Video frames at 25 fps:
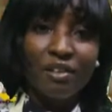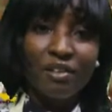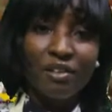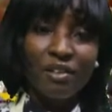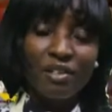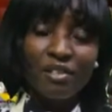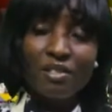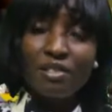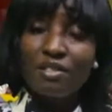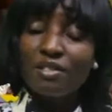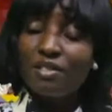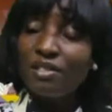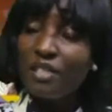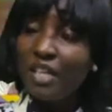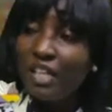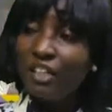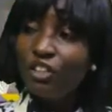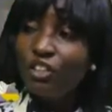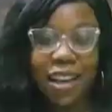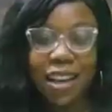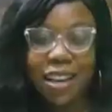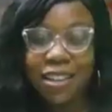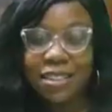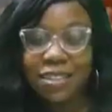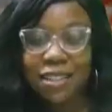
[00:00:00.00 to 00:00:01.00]
This is
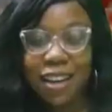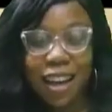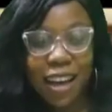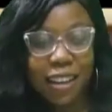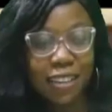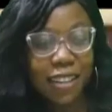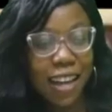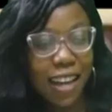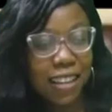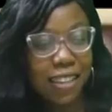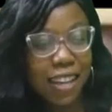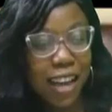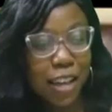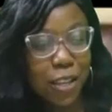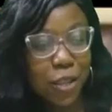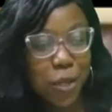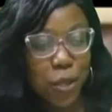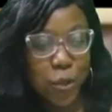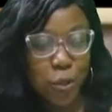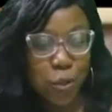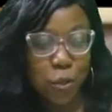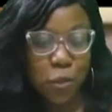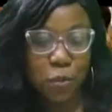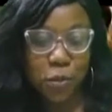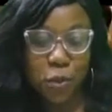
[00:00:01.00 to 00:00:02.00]
Nigeria. That
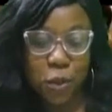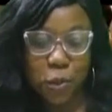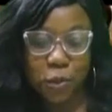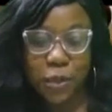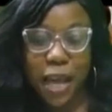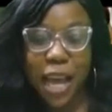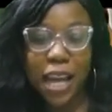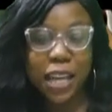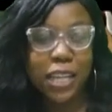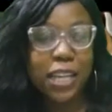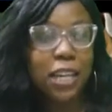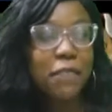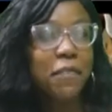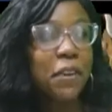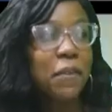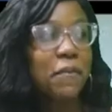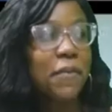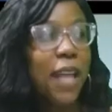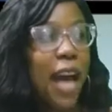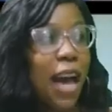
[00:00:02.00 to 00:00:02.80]
soup. They so they're like giving it.